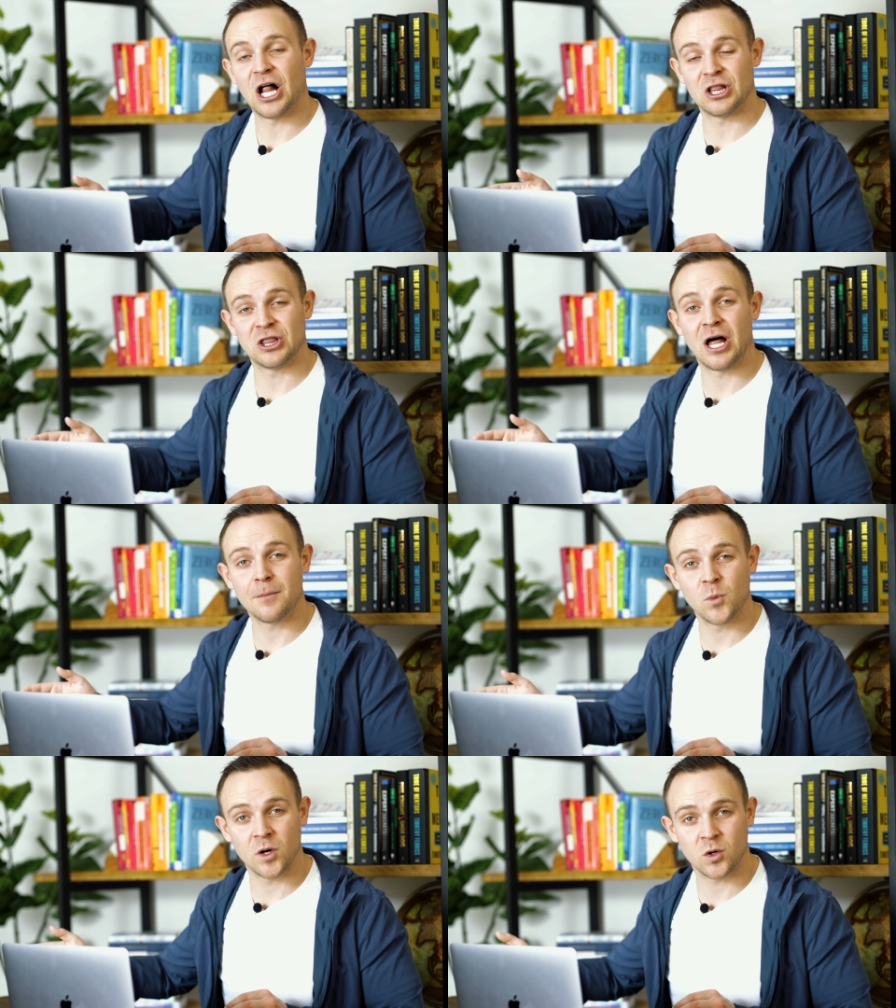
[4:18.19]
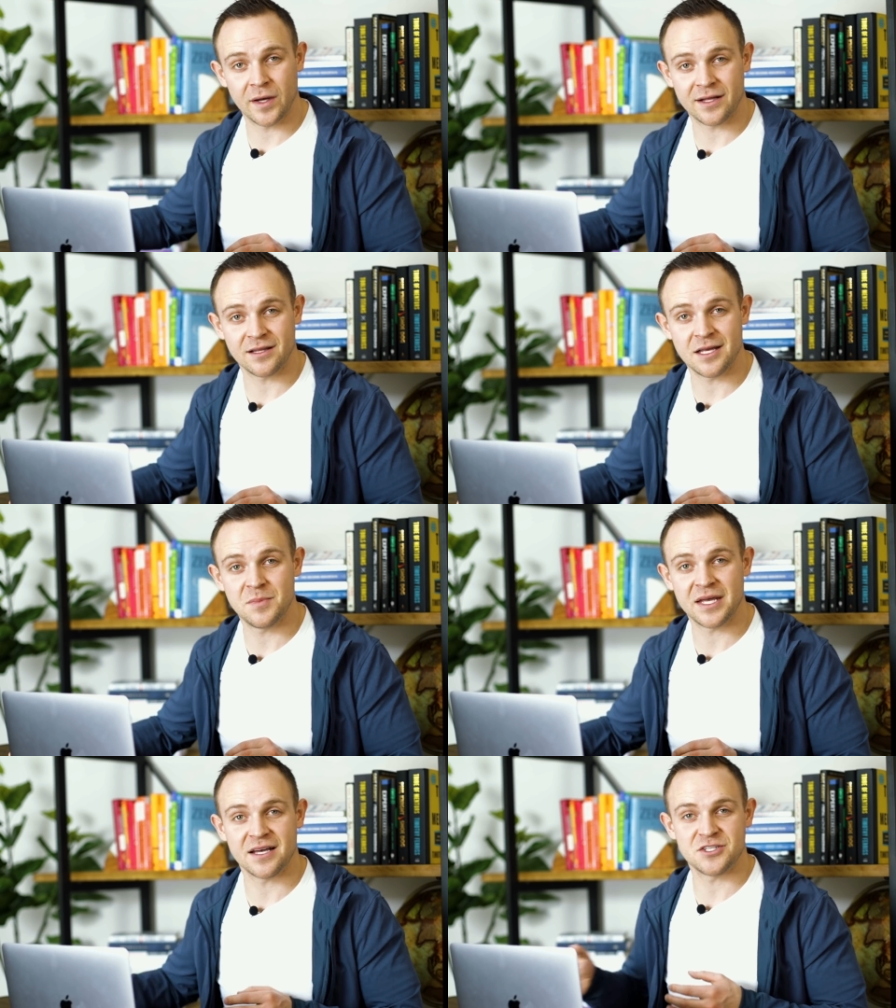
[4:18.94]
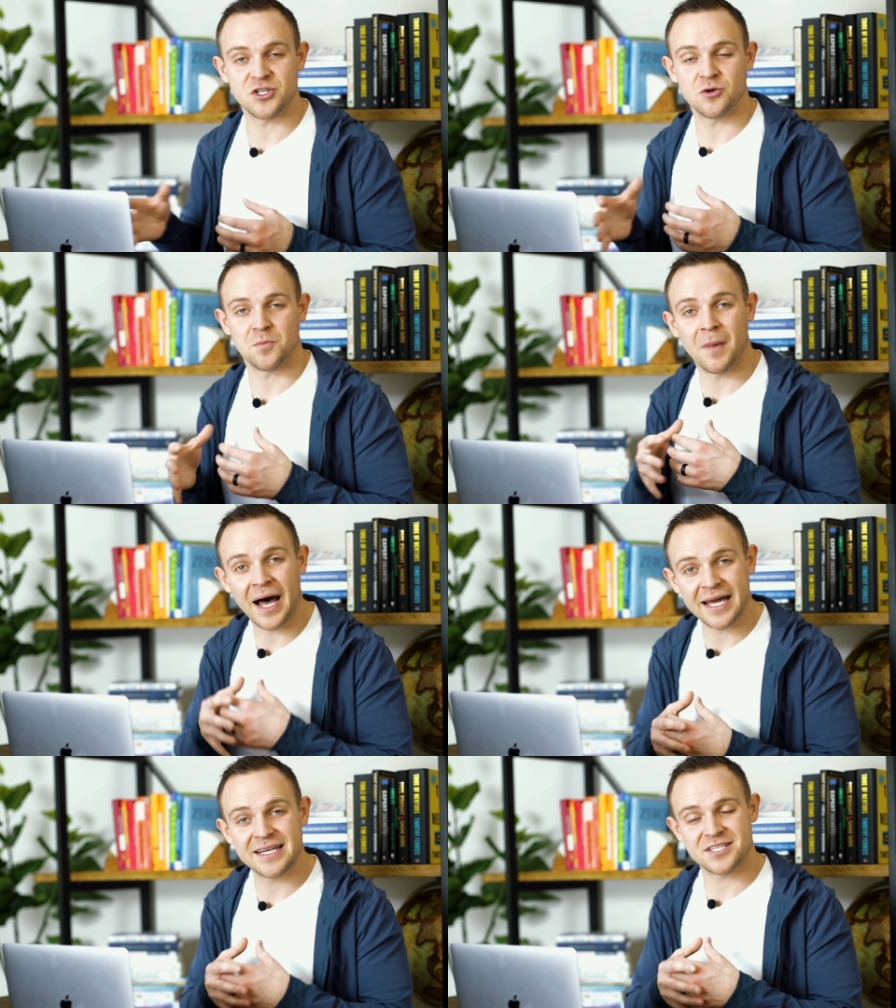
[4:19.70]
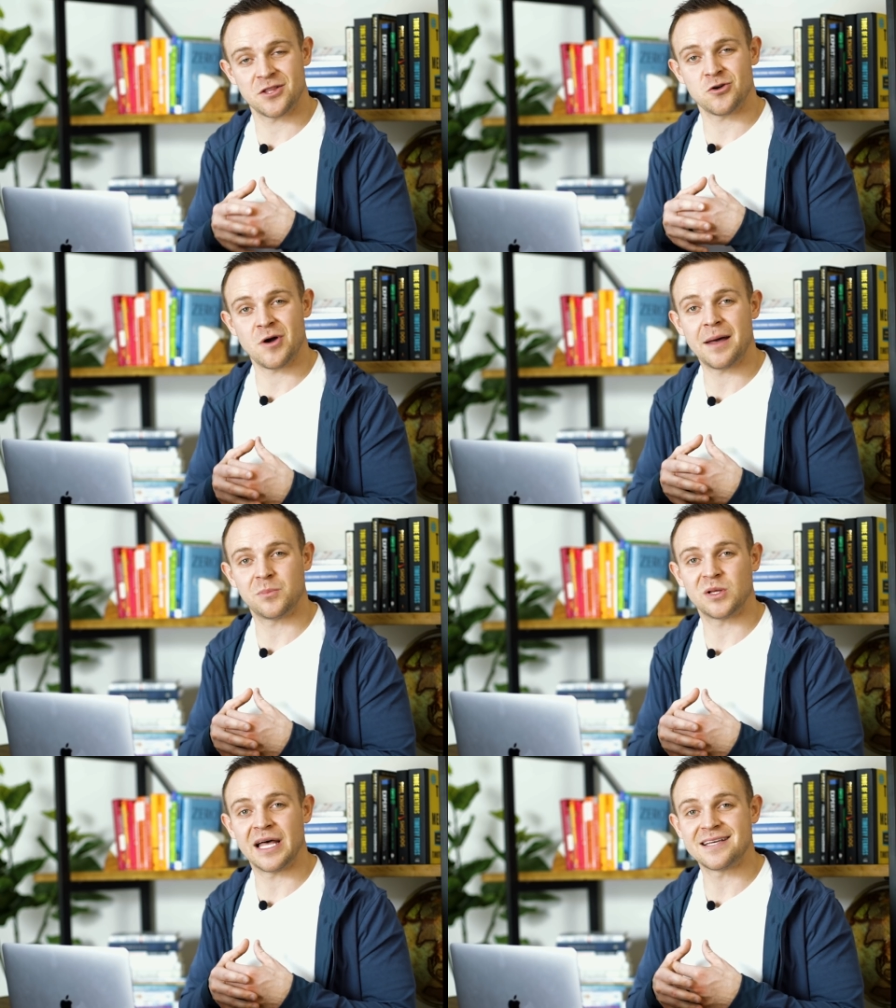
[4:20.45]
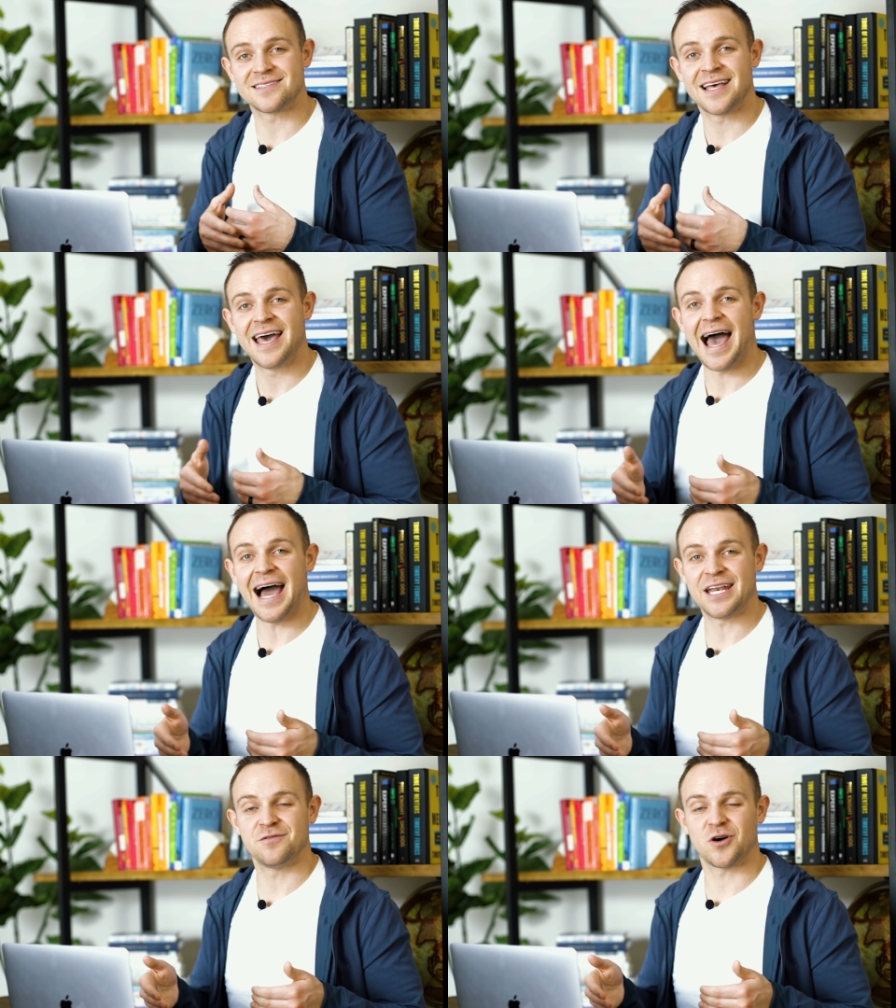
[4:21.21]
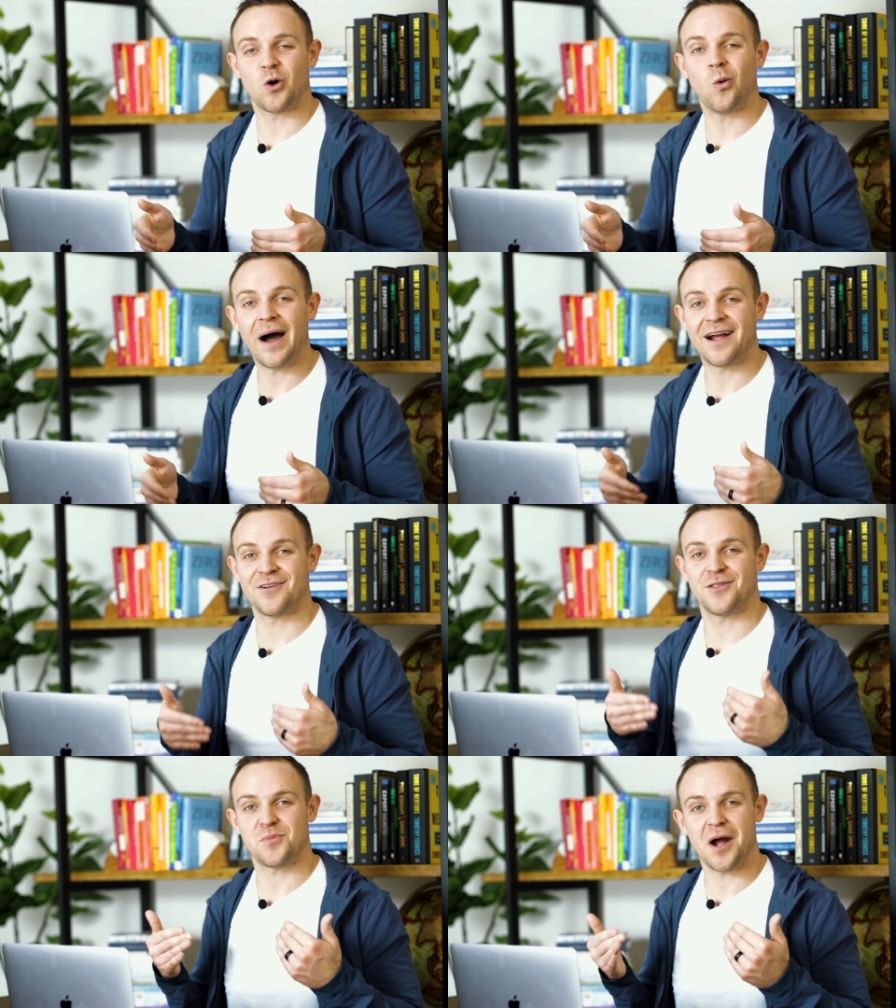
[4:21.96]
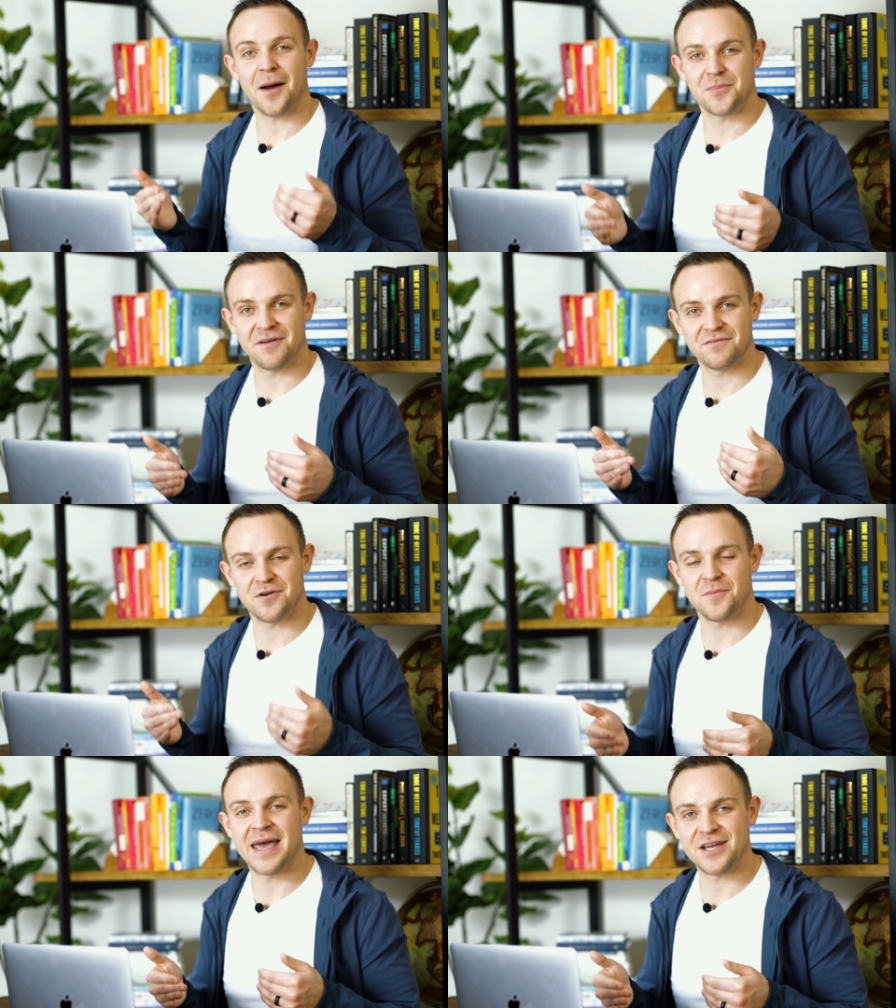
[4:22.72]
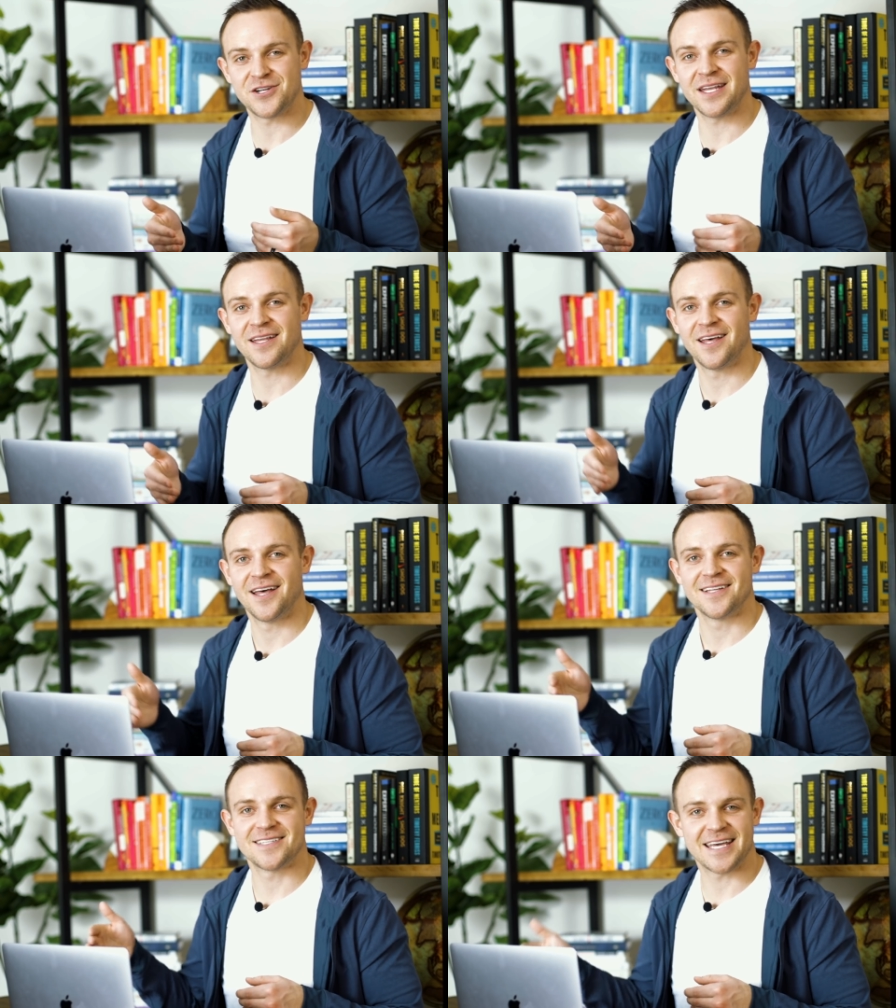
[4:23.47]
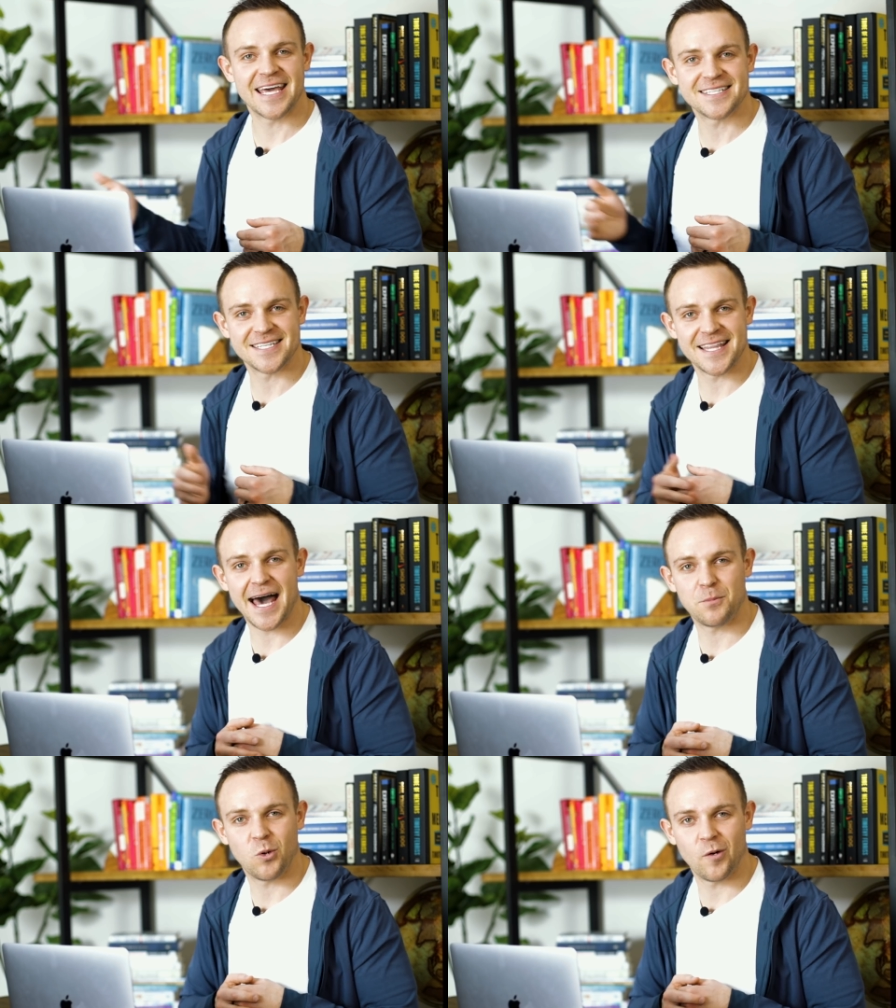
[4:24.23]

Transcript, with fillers: a lot more quickly because your mind is in the right place and you've acquired the proper information to get to that